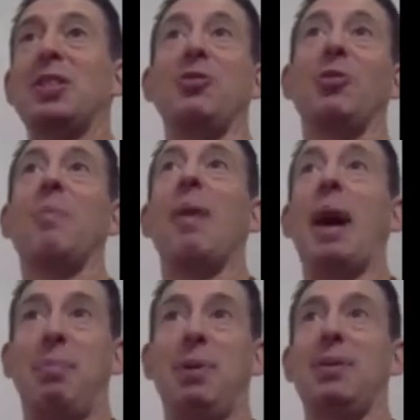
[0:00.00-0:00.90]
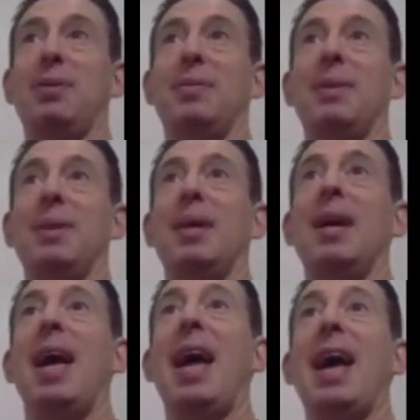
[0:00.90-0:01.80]
I drew a map.
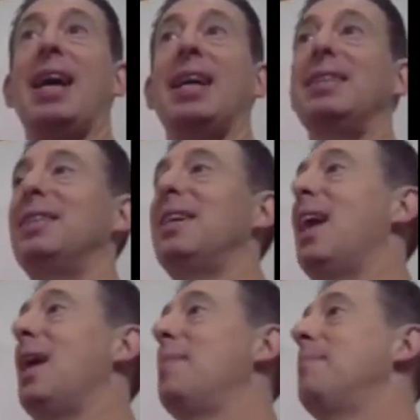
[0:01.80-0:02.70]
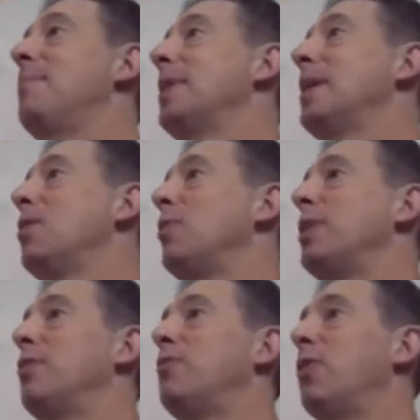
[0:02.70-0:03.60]
And when
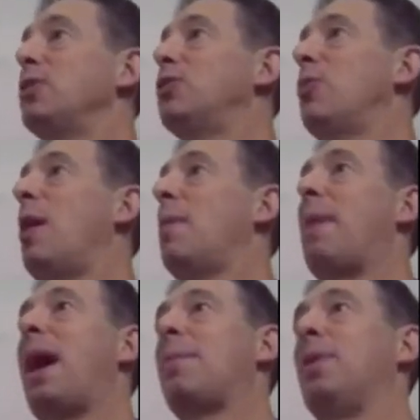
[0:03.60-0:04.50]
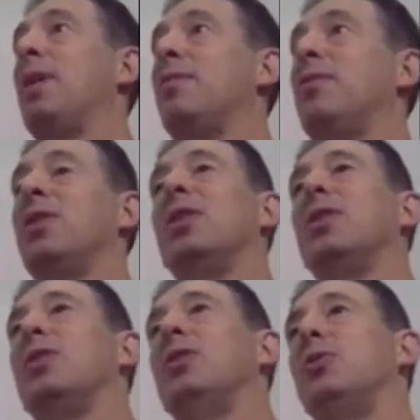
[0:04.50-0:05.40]
you first draw a map of
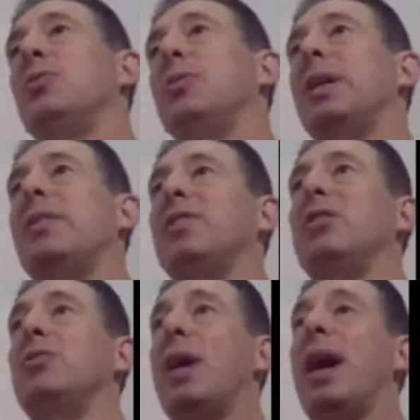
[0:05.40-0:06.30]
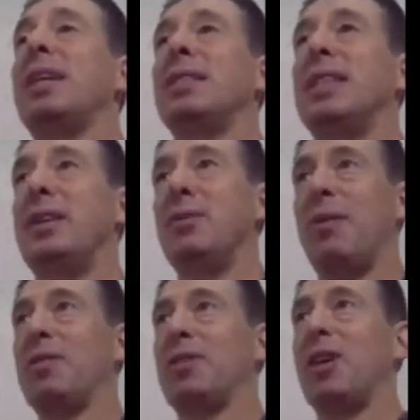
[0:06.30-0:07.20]
who lives and who dies in a heat
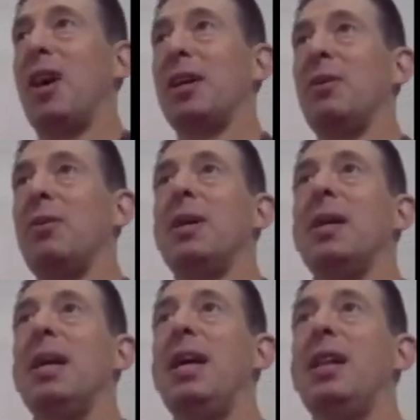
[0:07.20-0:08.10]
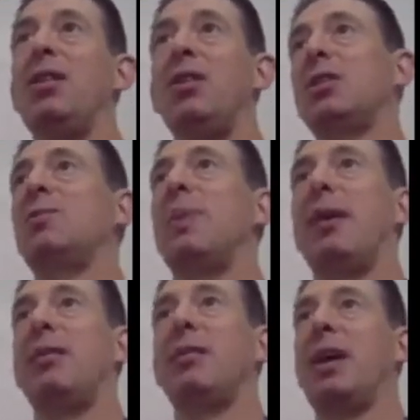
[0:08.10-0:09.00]
wave in Chicago, it looks
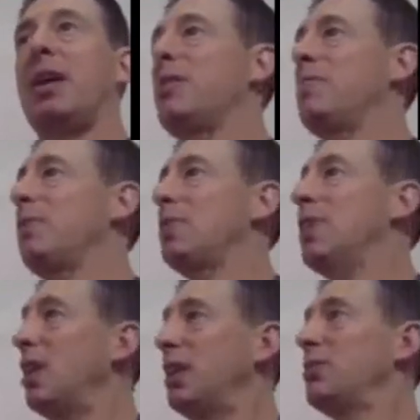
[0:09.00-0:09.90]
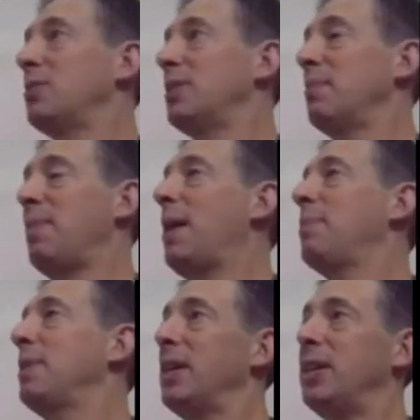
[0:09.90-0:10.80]
about like the most uninteresting
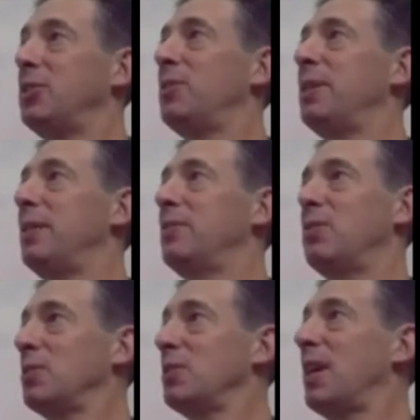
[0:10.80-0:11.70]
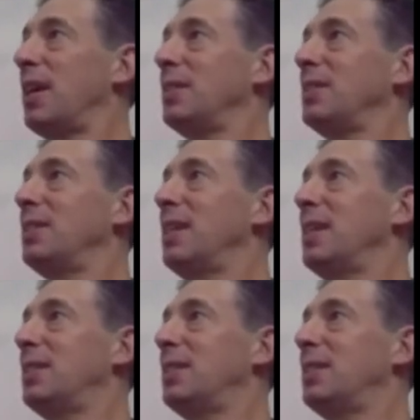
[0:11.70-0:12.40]
map in the history of social science.